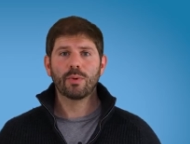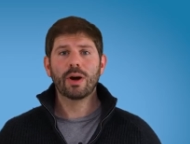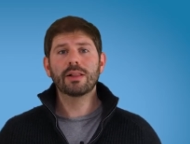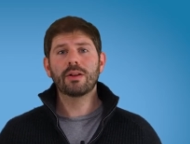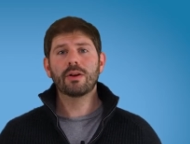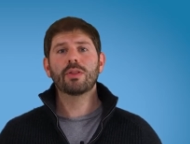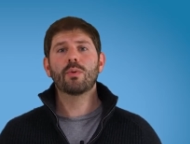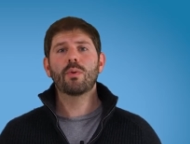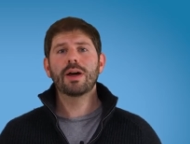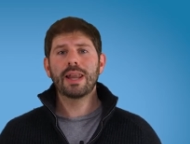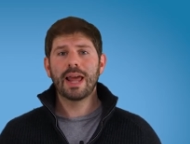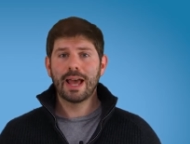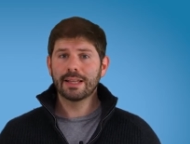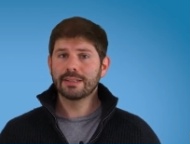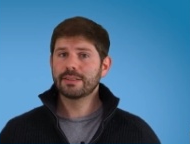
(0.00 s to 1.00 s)
Well, on the one
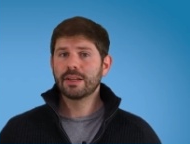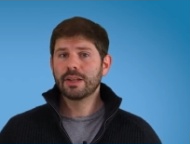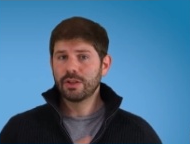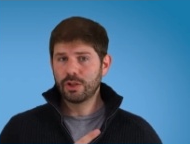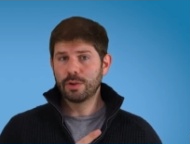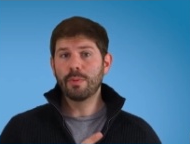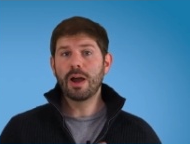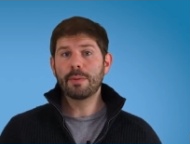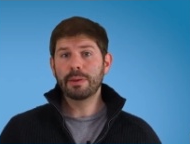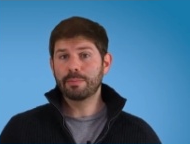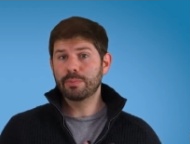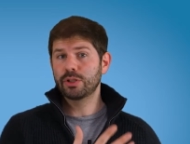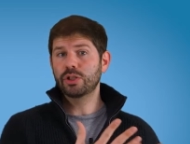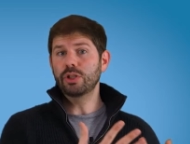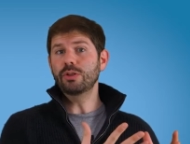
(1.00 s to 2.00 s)
hand, you might be
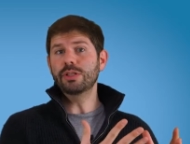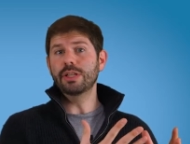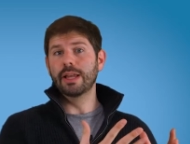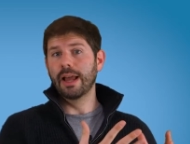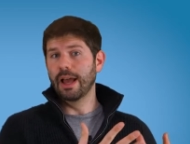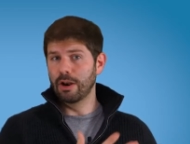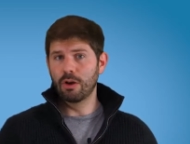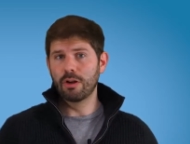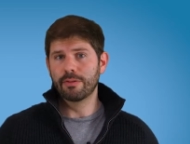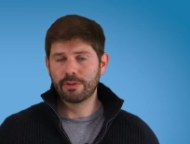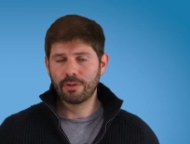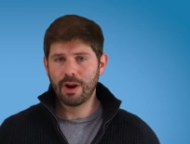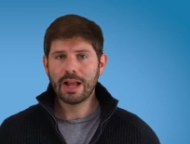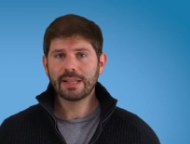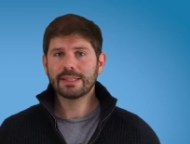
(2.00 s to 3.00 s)
producing a lot of
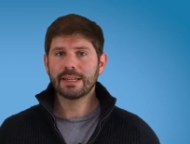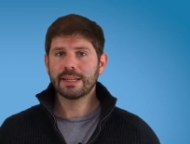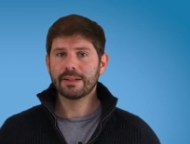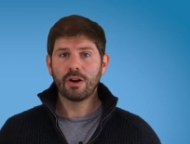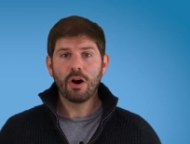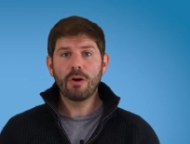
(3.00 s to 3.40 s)
creatinine.